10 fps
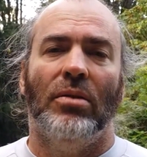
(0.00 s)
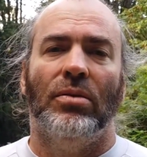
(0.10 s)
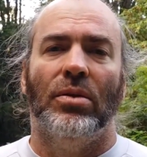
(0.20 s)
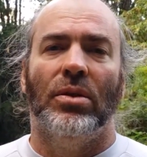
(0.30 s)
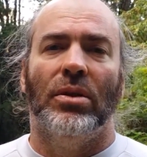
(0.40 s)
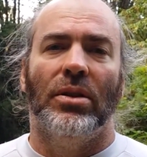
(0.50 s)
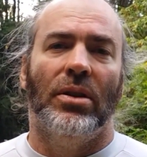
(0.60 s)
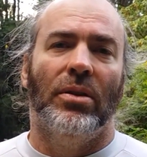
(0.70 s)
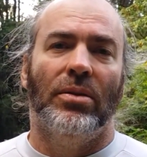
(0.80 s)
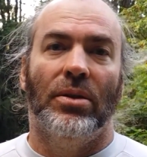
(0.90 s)
for
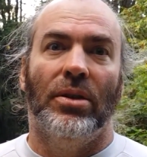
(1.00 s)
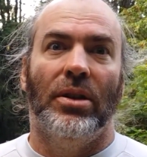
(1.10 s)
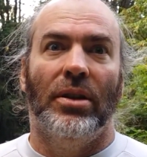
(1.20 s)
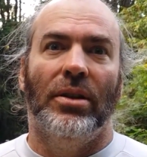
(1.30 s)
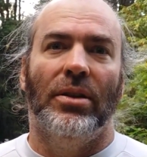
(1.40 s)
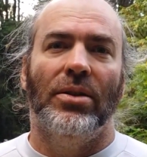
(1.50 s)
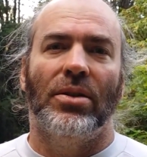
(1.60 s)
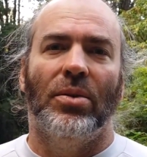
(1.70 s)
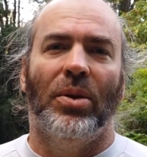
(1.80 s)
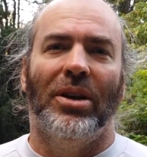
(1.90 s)
30 years
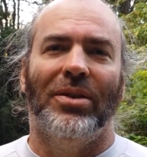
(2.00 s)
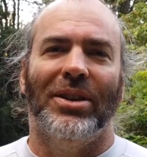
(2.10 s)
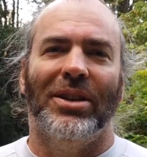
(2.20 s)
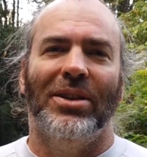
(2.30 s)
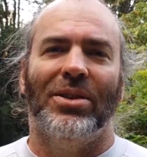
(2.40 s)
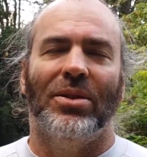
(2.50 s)
or whatever it is,